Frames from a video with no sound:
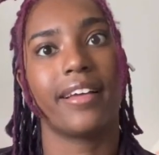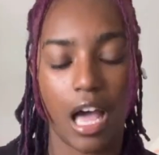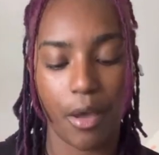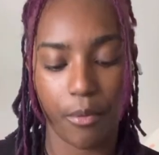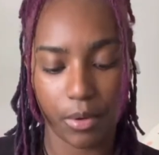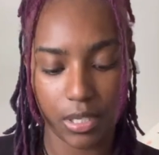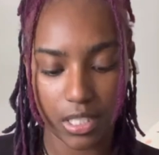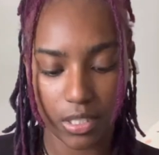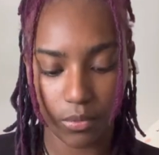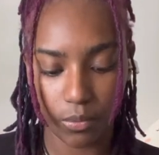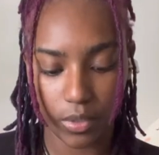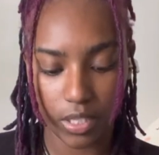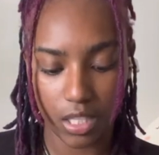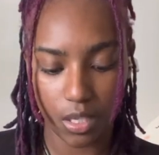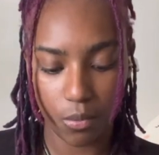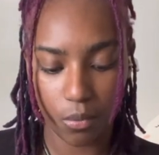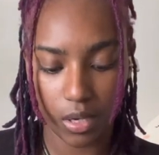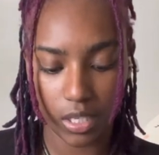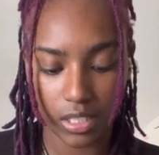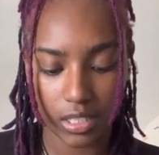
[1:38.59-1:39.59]
I wasn't really
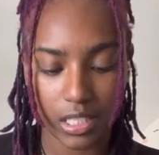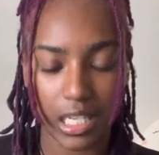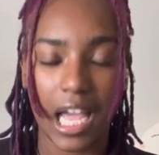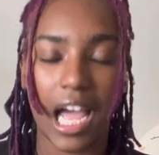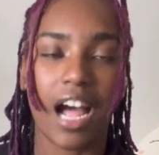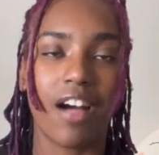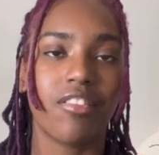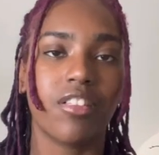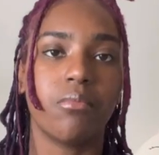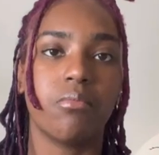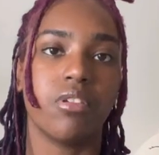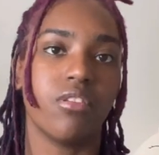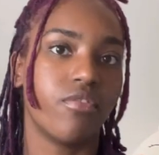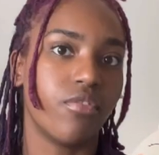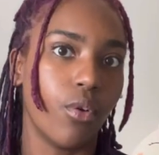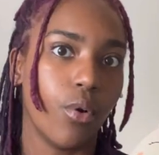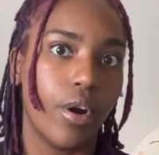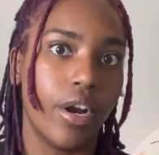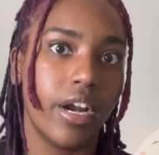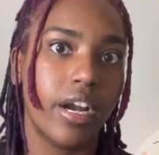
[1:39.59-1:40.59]
one to have them
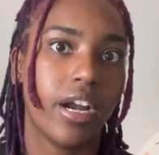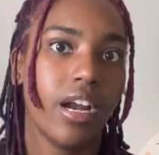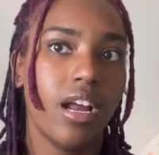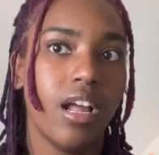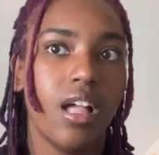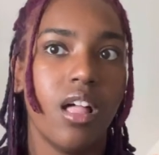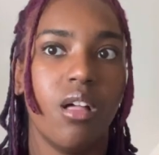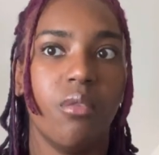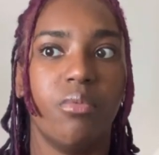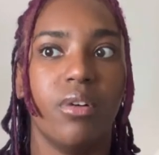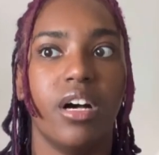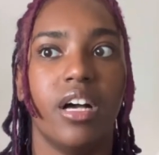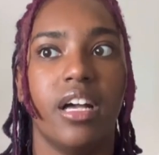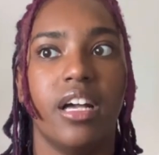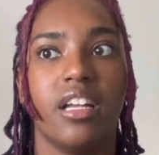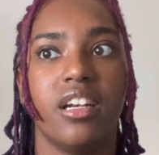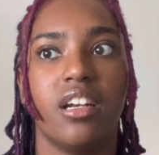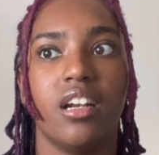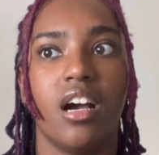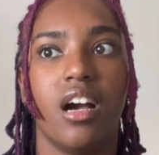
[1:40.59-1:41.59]
before,
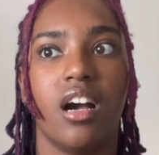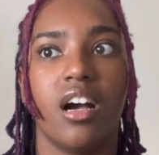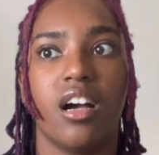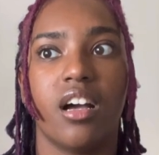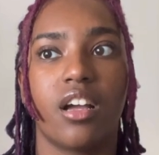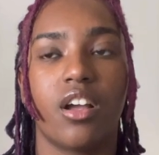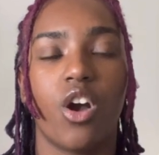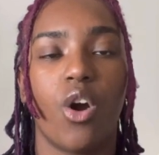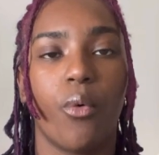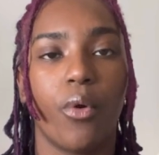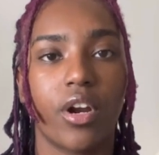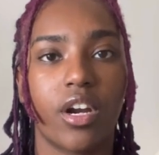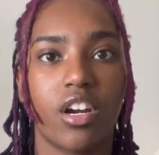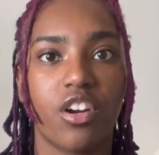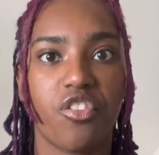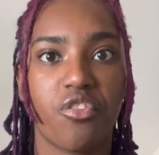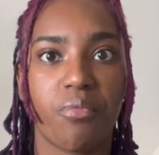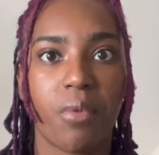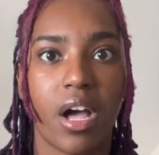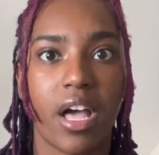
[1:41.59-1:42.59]
but a coworker
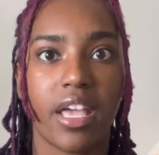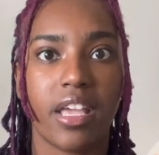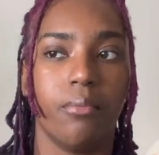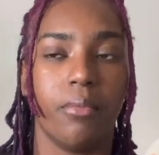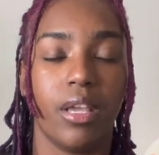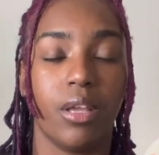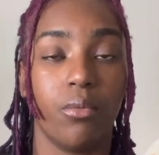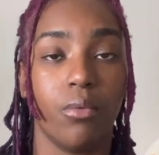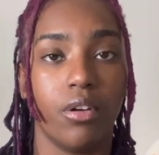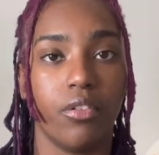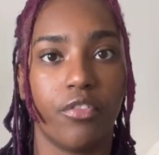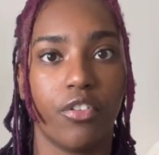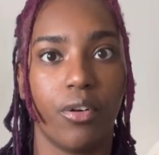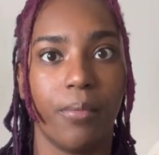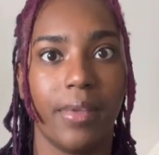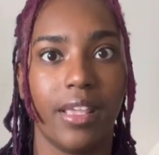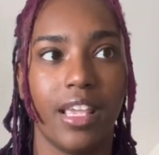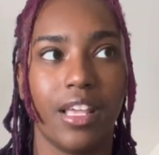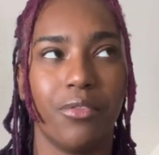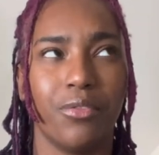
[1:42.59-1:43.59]
of mine made one for
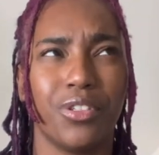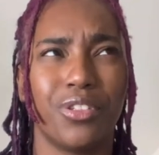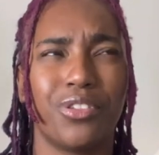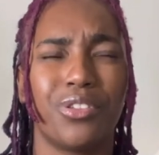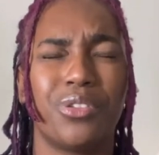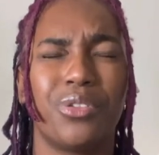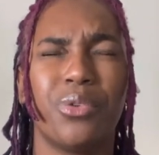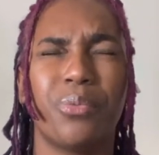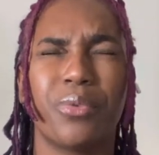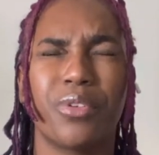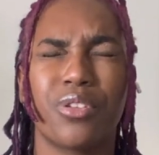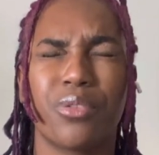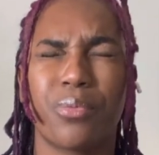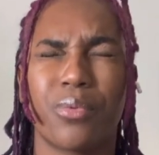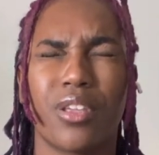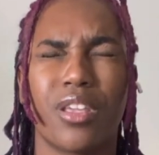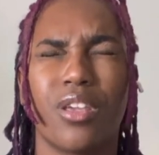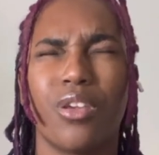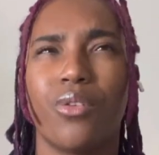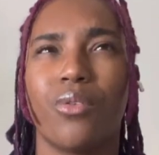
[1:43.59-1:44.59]
me and was super,
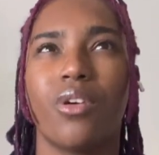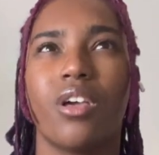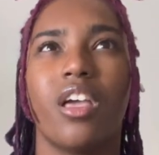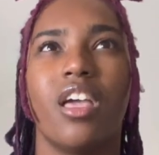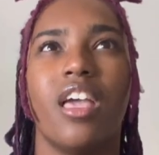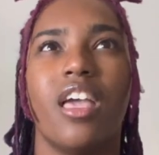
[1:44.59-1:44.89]
super cute.